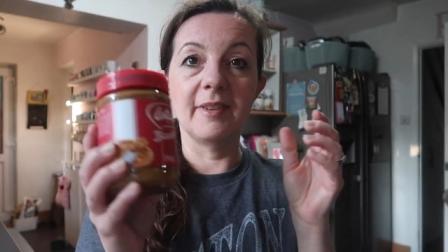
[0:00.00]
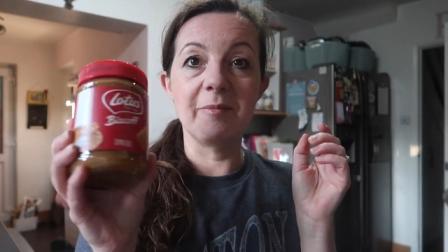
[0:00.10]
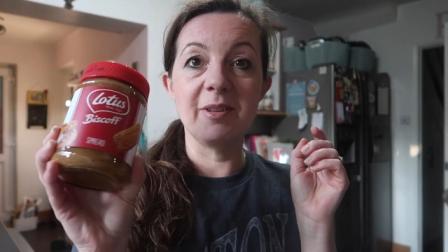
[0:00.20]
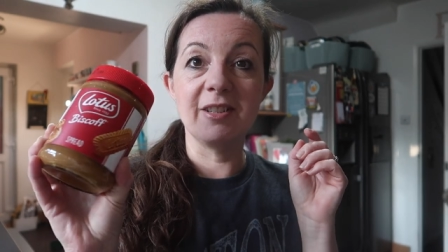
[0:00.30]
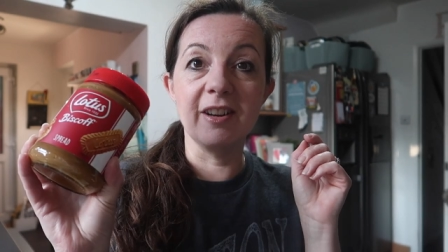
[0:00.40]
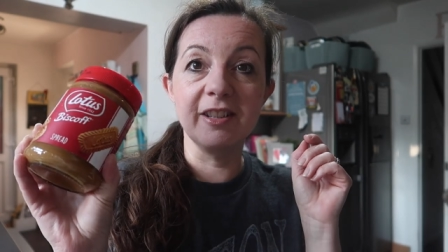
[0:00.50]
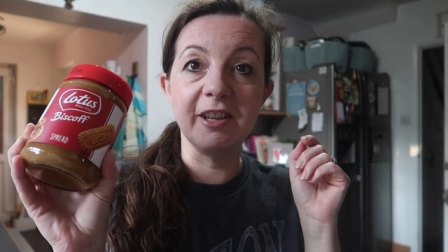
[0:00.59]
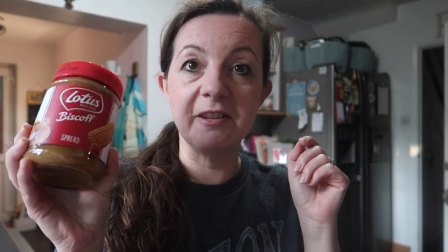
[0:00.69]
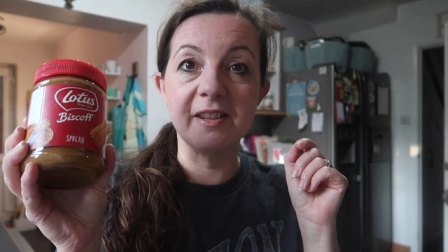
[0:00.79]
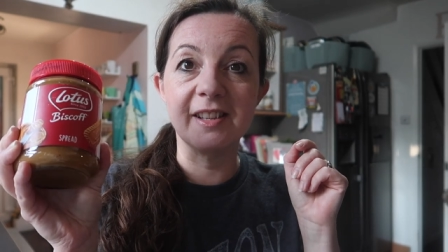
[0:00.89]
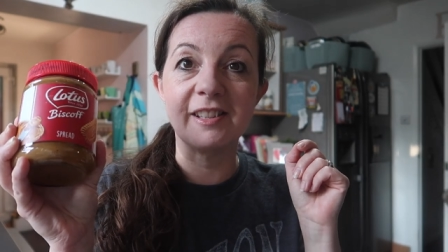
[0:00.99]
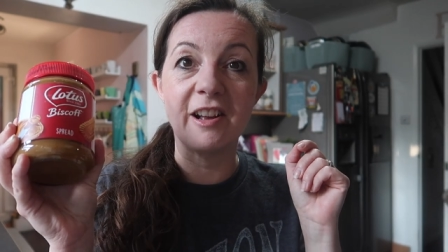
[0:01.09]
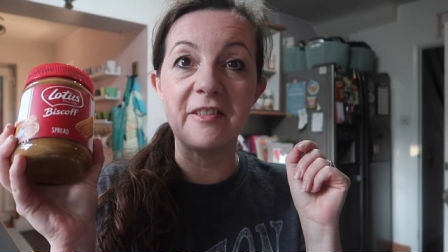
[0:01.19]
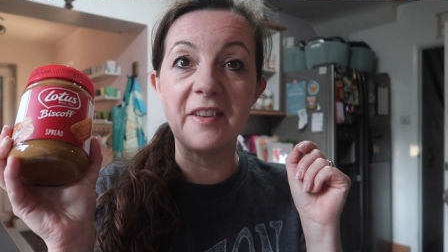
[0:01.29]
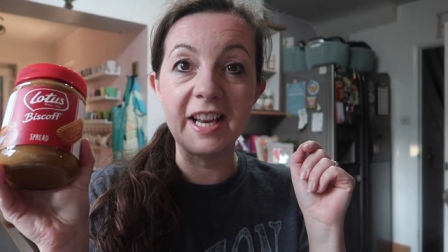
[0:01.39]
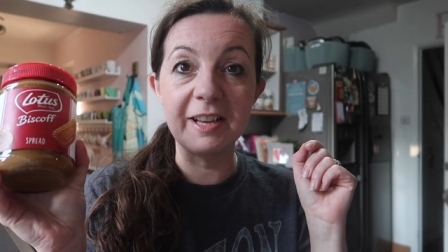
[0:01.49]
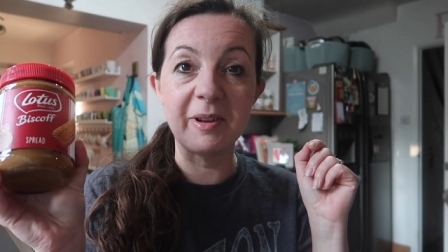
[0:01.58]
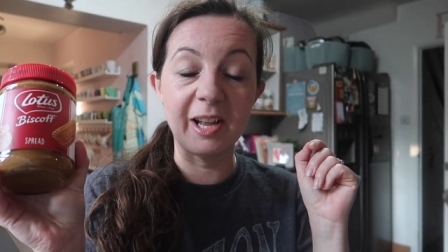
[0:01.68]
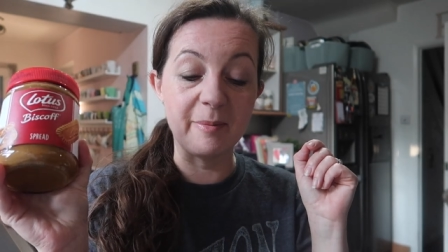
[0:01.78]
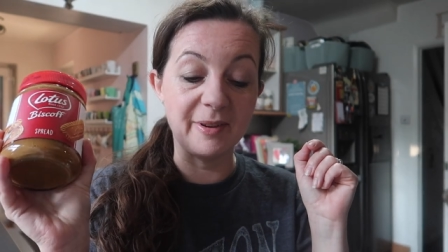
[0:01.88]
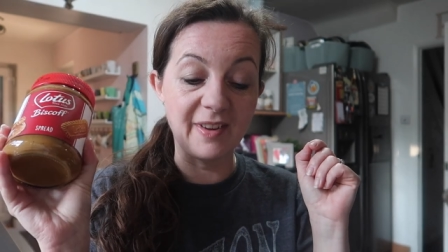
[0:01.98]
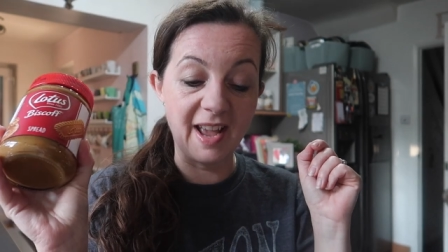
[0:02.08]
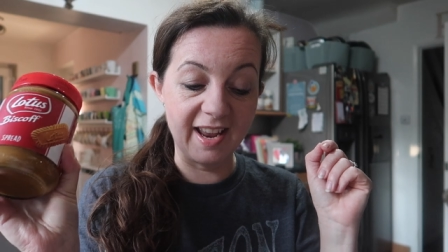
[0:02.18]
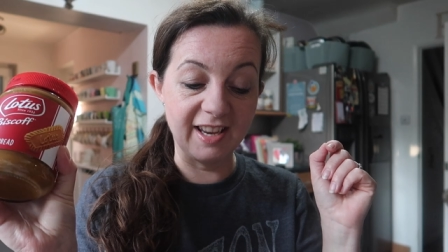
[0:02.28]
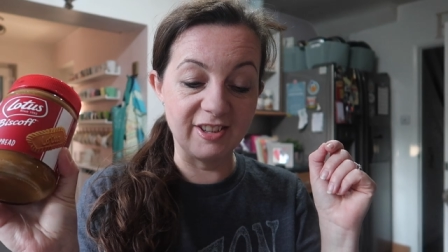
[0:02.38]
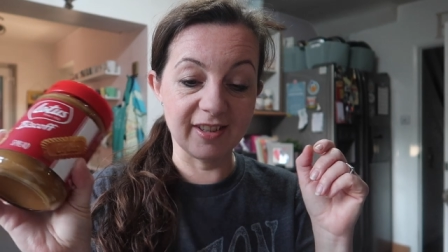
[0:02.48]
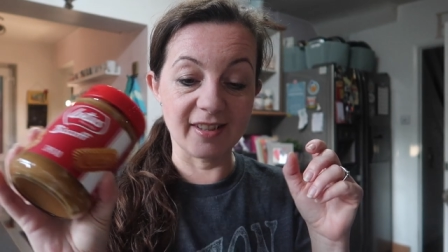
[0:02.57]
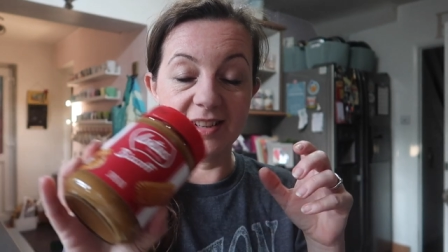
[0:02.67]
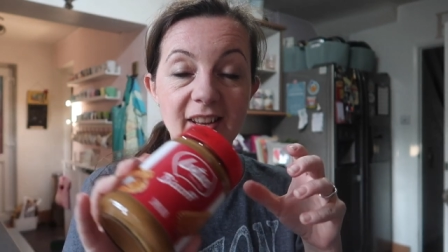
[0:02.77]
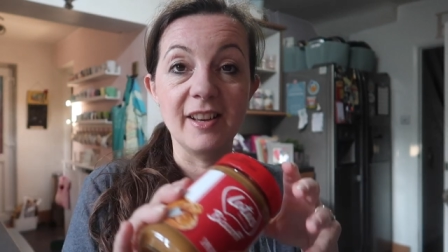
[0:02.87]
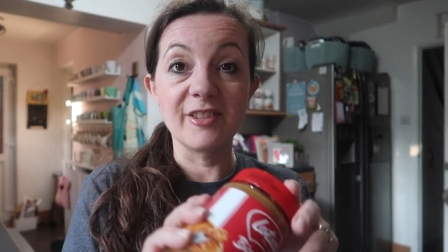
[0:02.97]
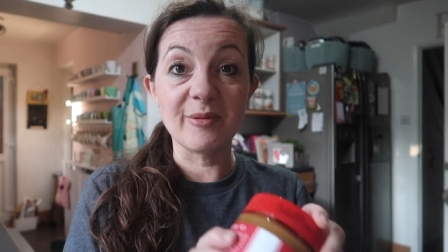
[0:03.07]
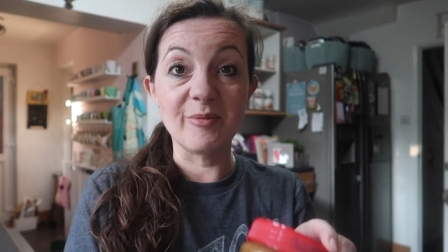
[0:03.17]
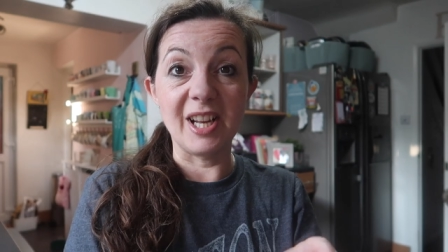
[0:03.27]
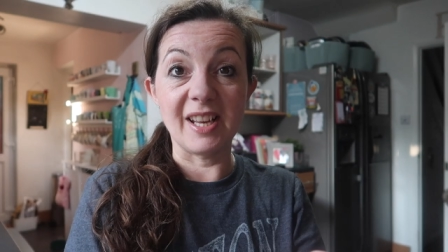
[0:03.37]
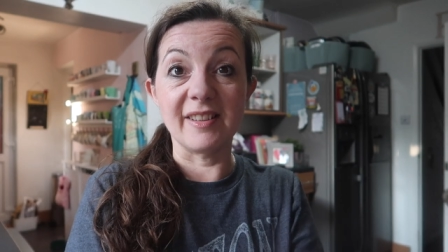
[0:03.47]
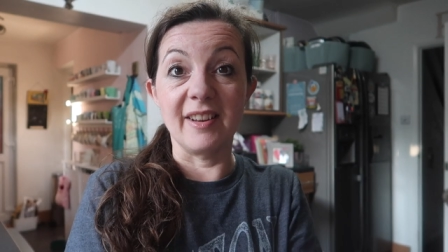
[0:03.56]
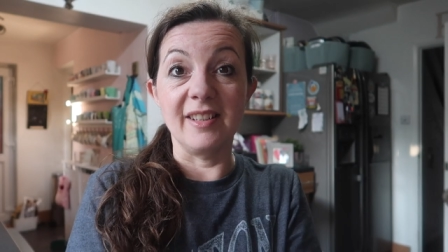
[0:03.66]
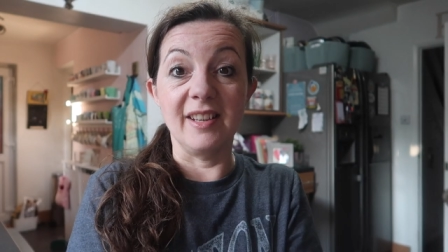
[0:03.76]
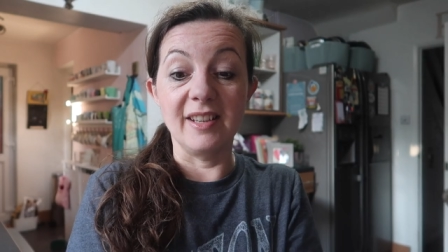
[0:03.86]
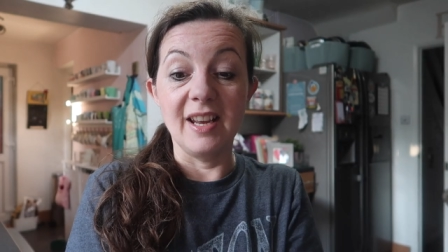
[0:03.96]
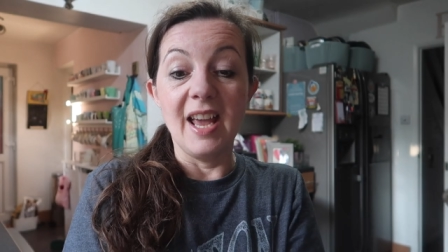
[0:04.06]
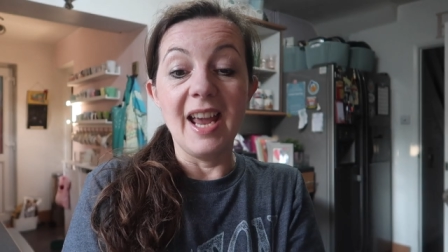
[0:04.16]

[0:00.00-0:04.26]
I've been dying to use this stuff. I've had it in my cupboard for ages. So I'm really excited.